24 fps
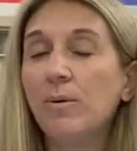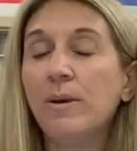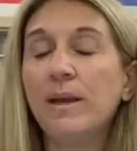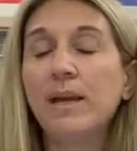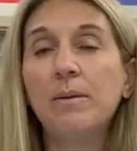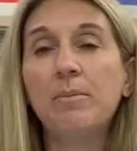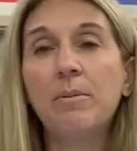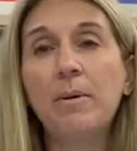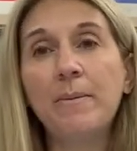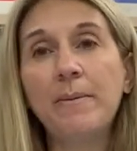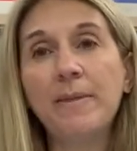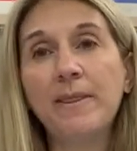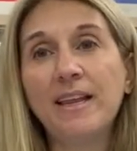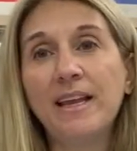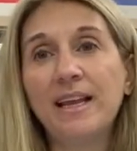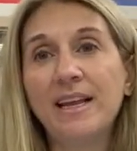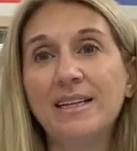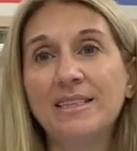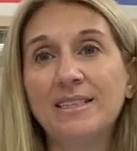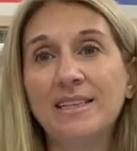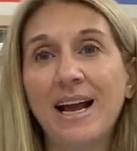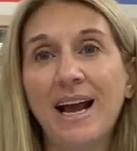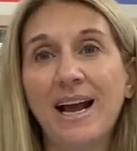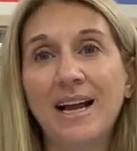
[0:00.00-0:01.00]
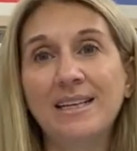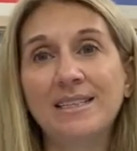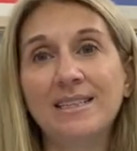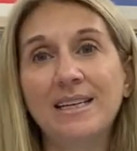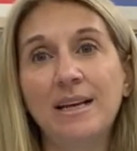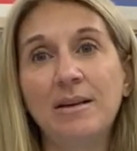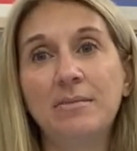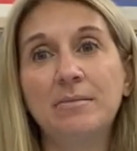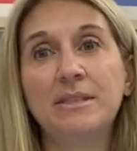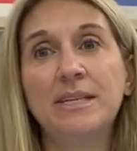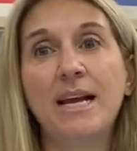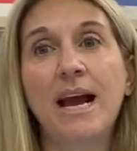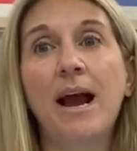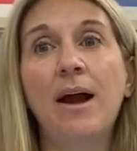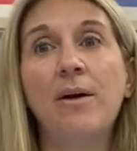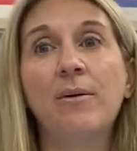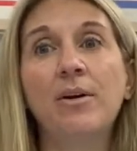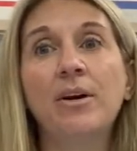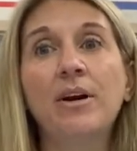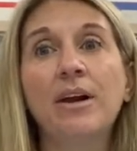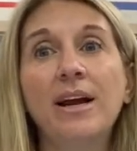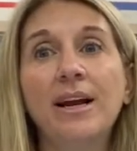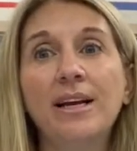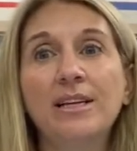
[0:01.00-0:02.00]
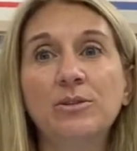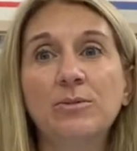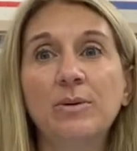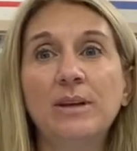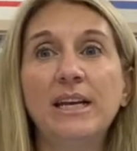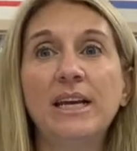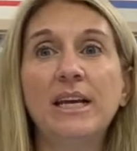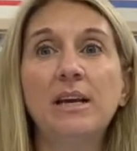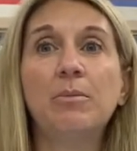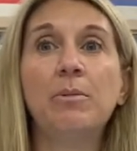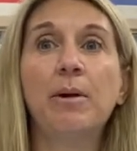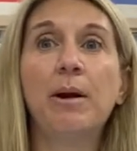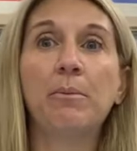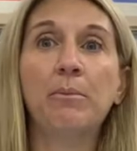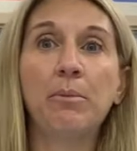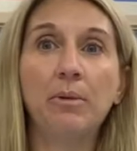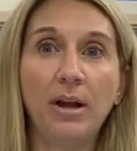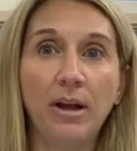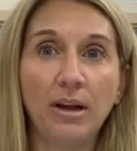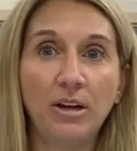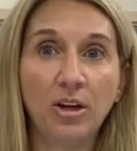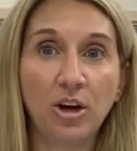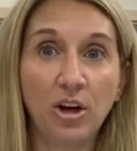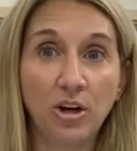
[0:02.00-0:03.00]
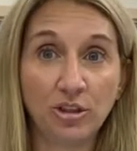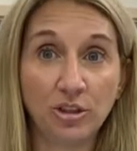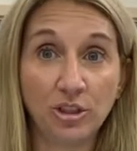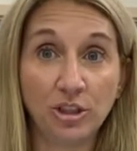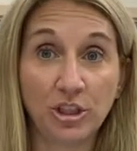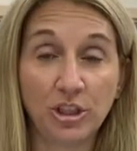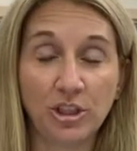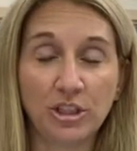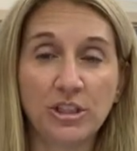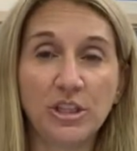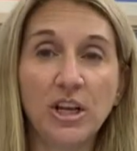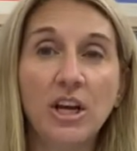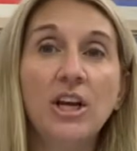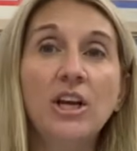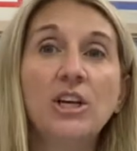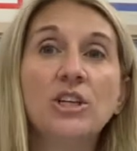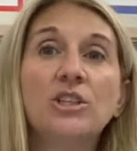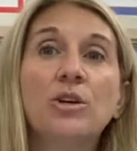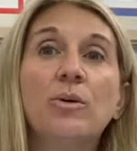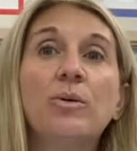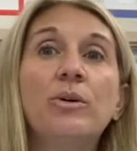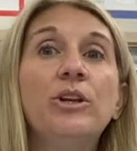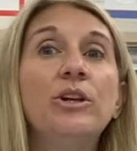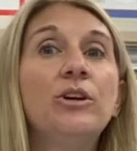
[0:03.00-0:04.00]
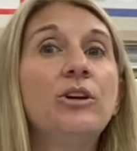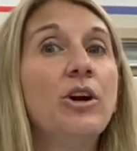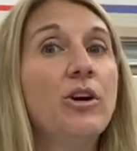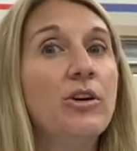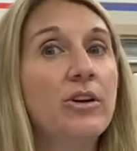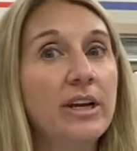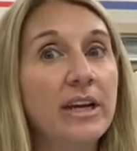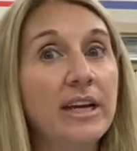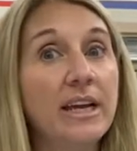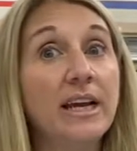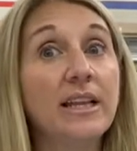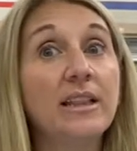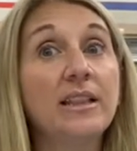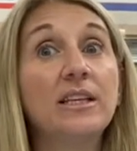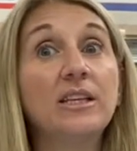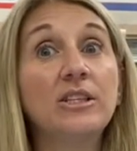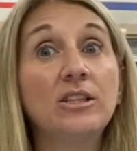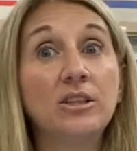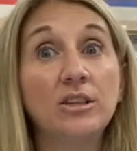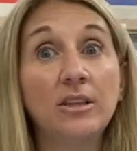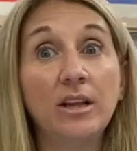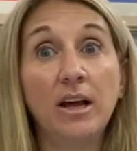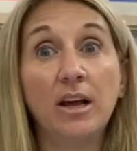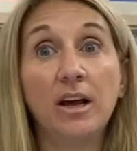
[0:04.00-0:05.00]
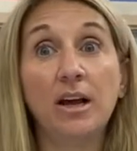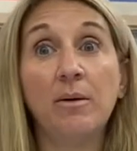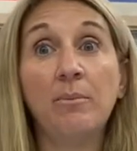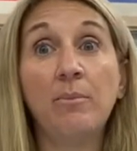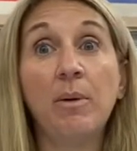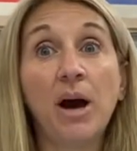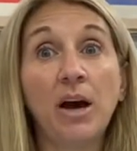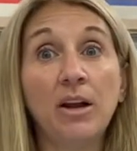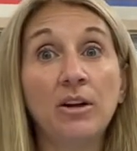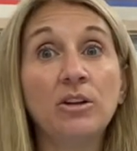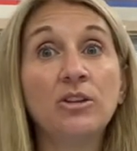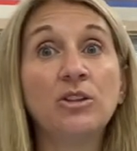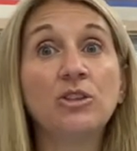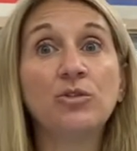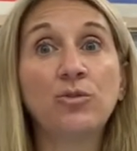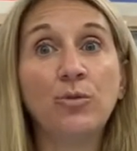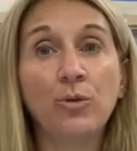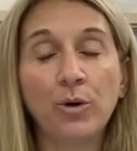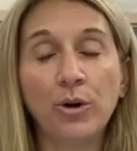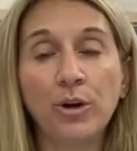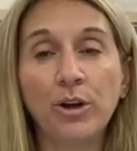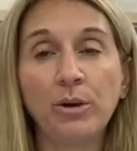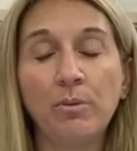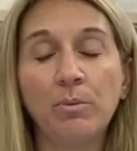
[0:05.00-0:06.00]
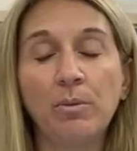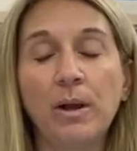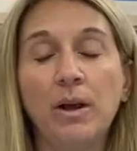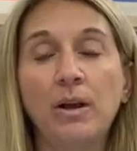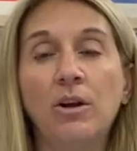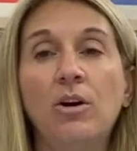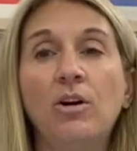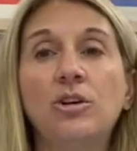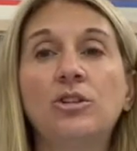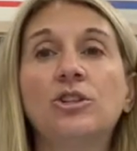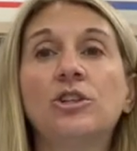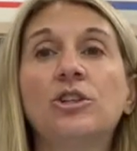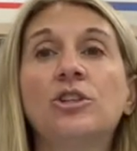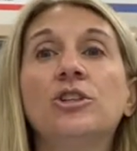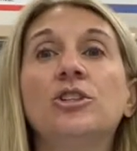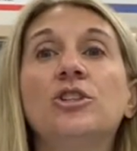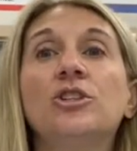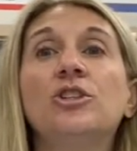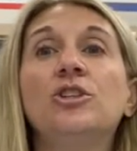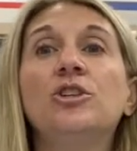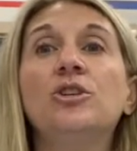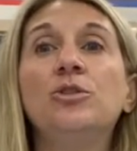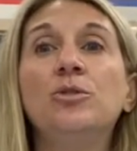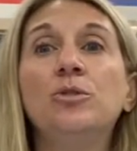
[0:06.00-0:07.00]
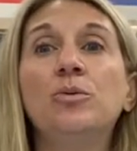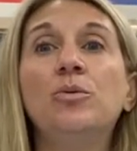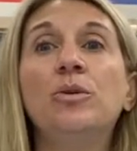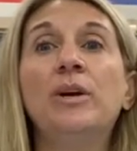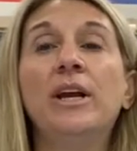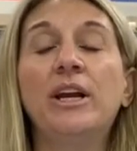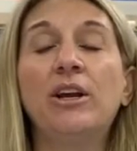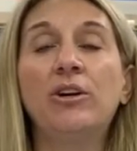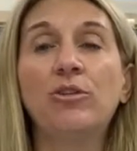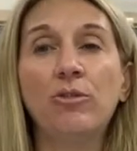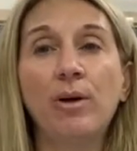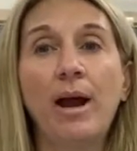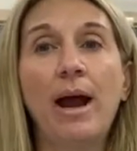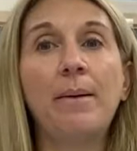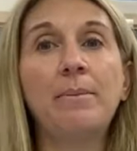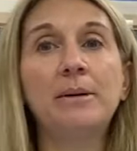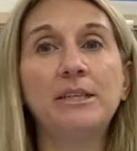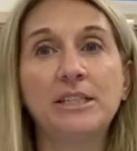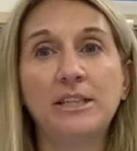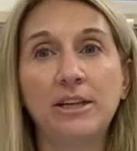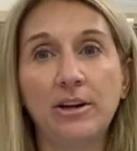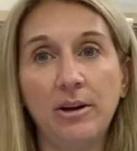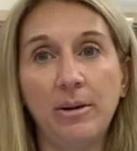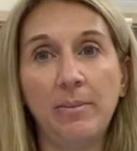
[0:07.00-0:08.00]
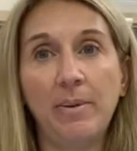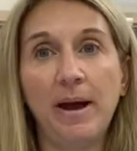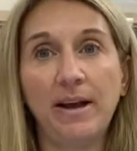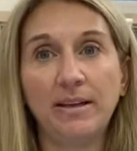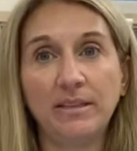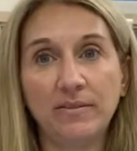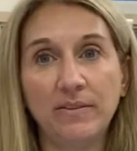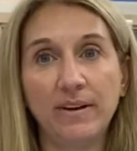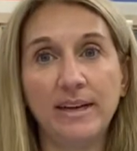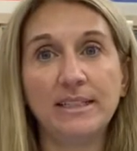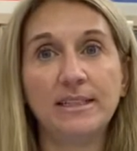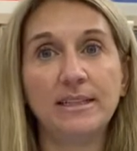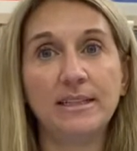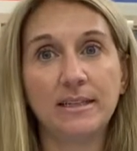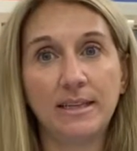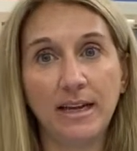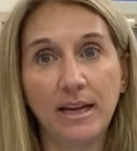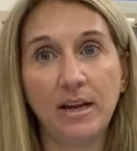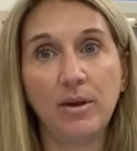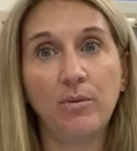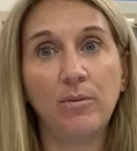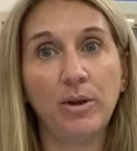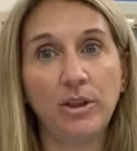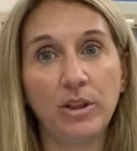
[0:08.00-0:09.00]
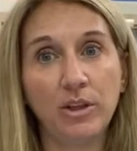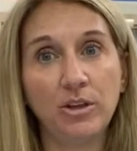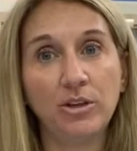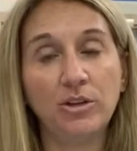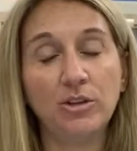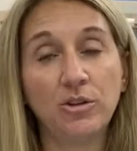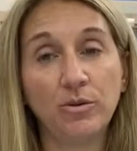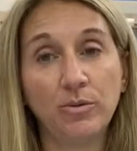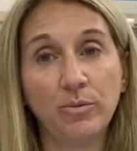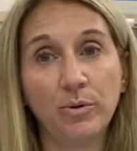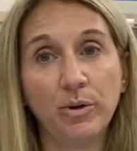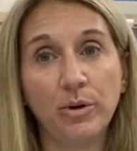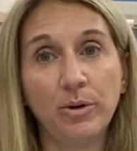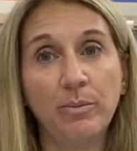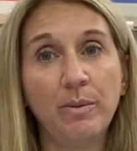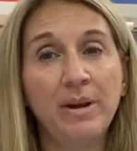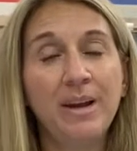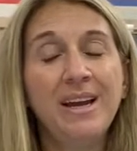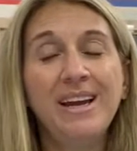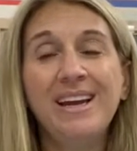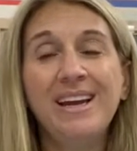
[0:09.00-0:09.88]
we keep them in the exact same tower as we keep our blood cultures. So when you go to get the uh, bottles for your blood cultures, you can grab a SteriPath device and take it with you to the room.